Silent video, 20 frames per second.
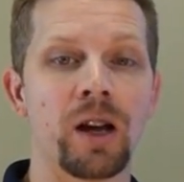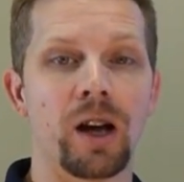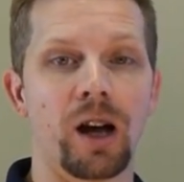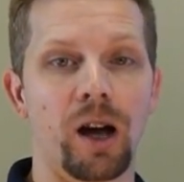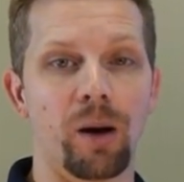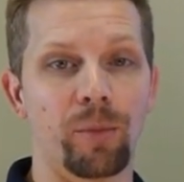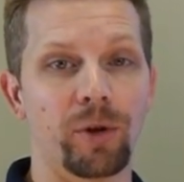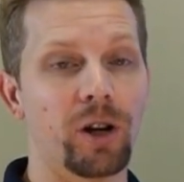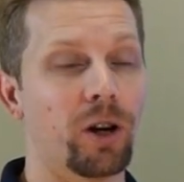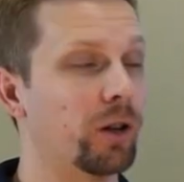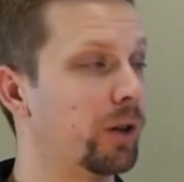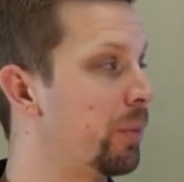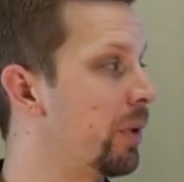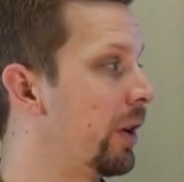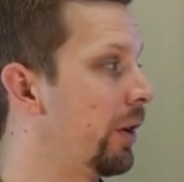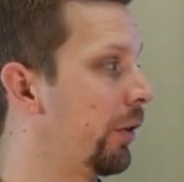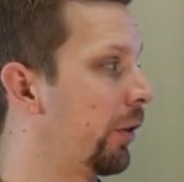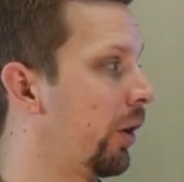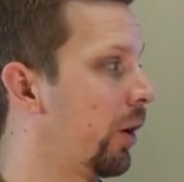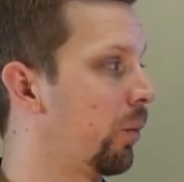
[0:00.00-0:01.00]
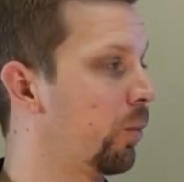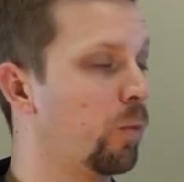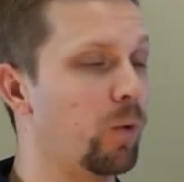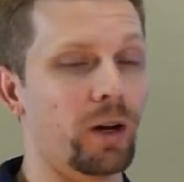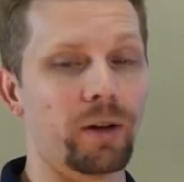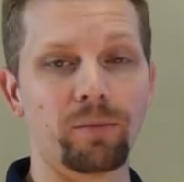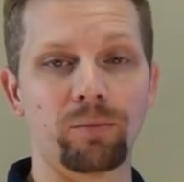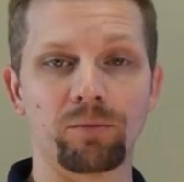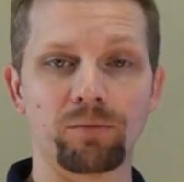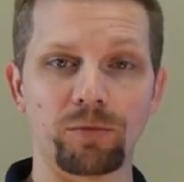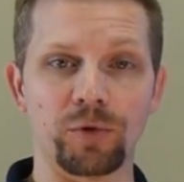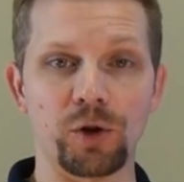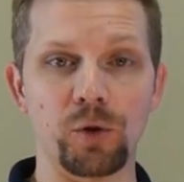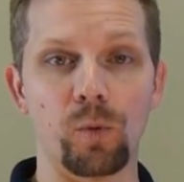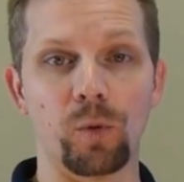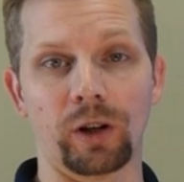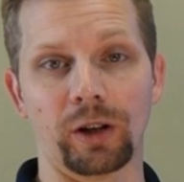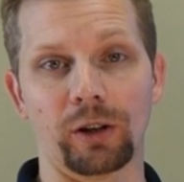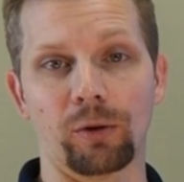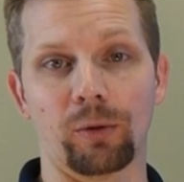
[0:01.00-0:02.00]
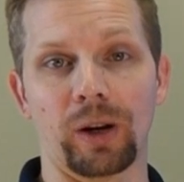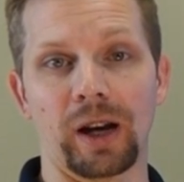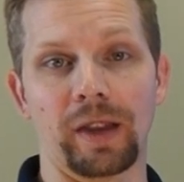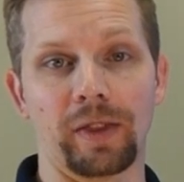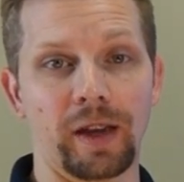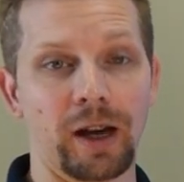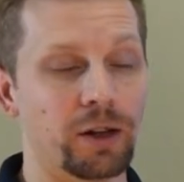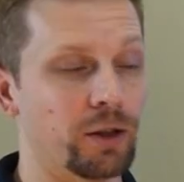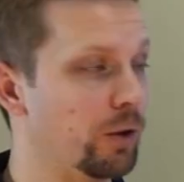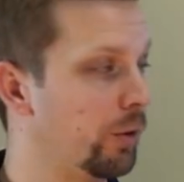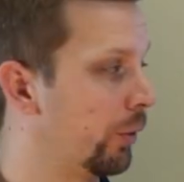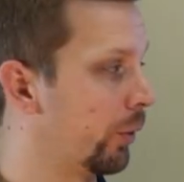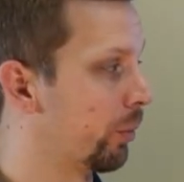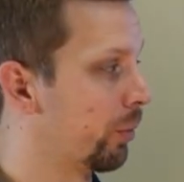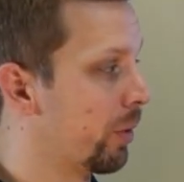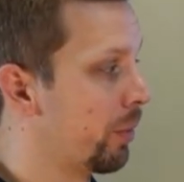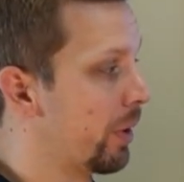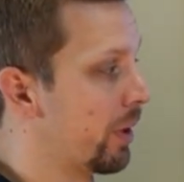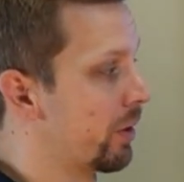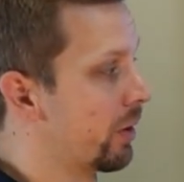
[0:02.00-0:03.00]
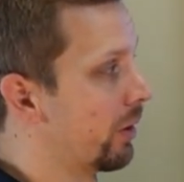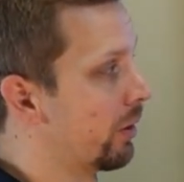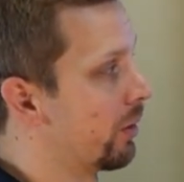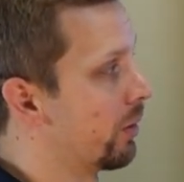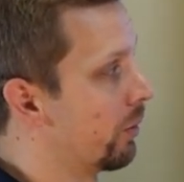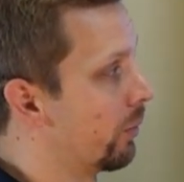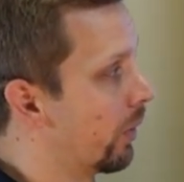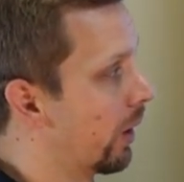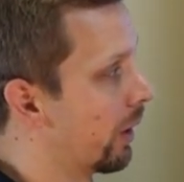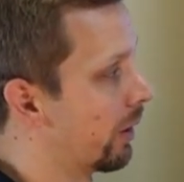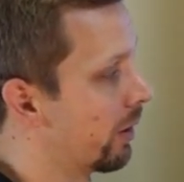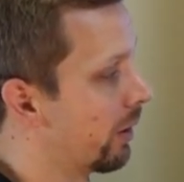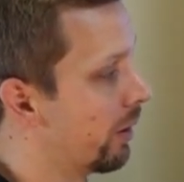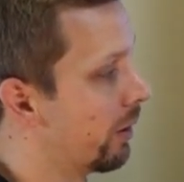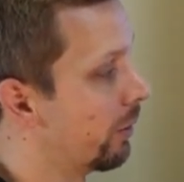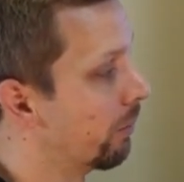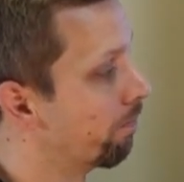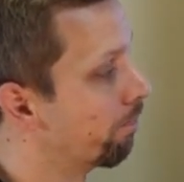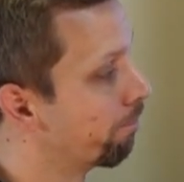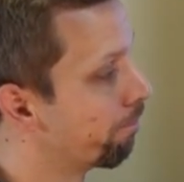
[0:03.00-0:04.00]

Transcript: It all depends on what you want to grant that user permission to do.